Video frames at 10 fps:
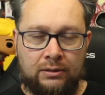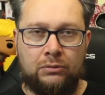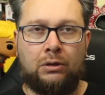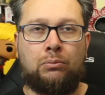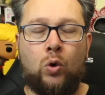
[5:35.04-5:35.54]

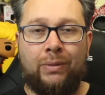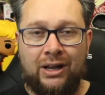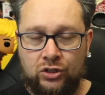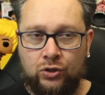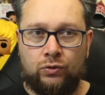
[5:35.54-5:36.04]
the more
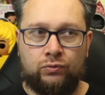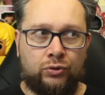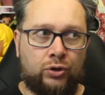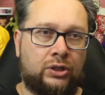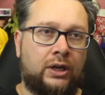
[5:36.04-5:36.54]
magical
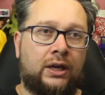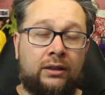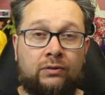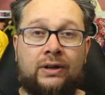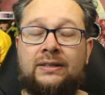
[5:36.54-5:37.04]
route.
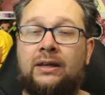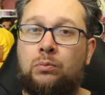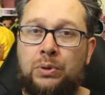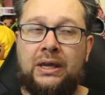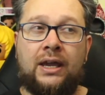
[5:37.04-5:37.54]
There is going to
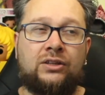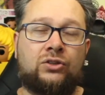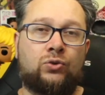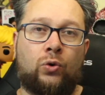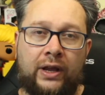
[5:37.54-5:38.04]
be a
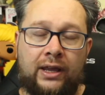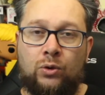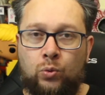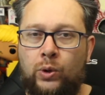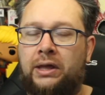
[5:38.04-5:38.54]
story
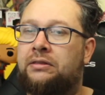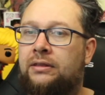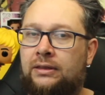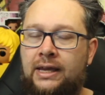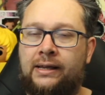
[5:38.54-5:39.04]
with
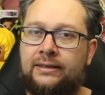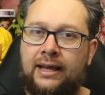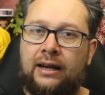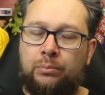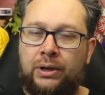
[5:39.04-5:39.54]
the
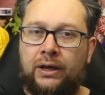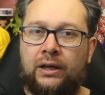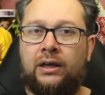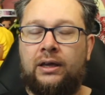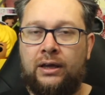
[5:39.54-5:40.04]
Excalibur
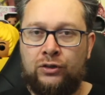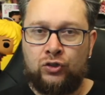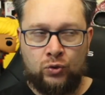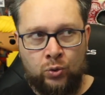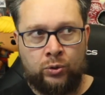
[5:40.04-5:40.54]

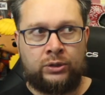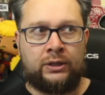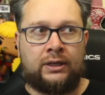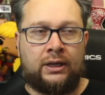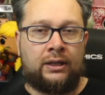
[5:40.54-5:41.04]
sword,
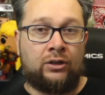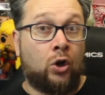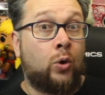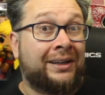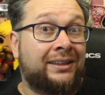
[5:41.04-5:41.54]
not
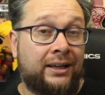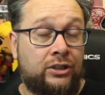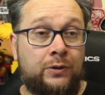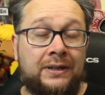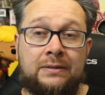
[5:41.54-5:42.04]
quite like
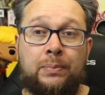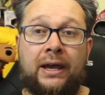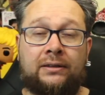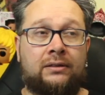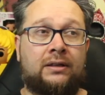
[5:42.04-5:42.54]
you
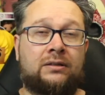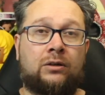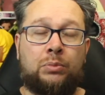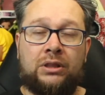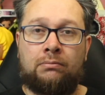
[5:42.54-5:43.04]
expect. There's going
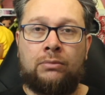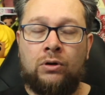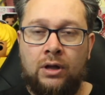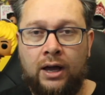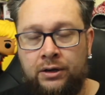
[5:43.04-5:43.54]
to be the
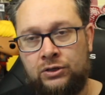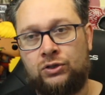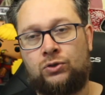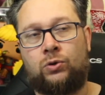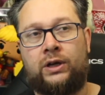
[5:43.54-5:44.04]
Morgana
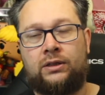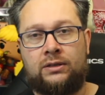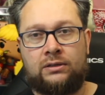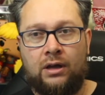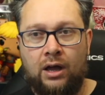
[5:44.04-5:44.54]
story.
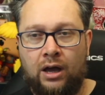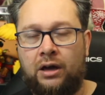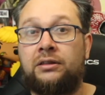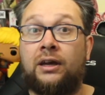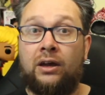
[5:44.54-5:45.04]
There's the
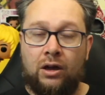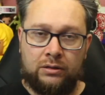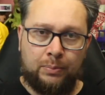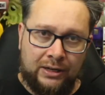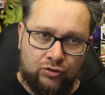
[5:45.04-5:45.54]
Arthur
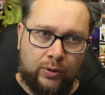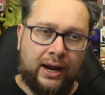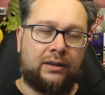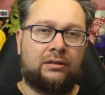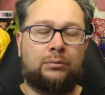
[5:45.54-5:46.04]

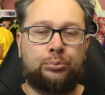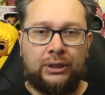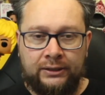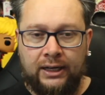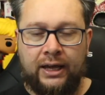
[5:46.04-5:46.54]
Pendragon, the
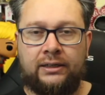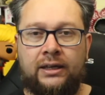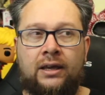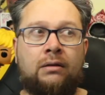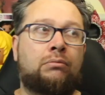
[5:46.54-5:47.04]
bloodline,
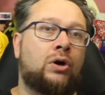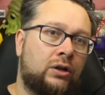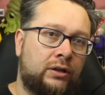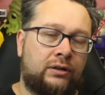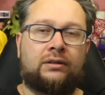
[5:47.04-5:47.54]

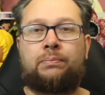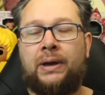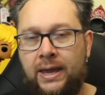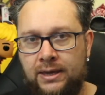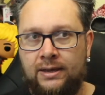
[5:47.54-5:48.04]
Merlin, the
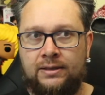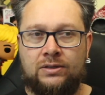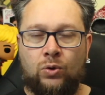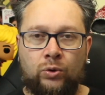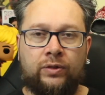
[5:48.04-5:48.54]
pagans.
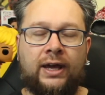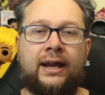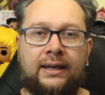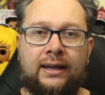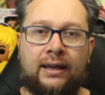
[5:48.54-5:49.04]
All of that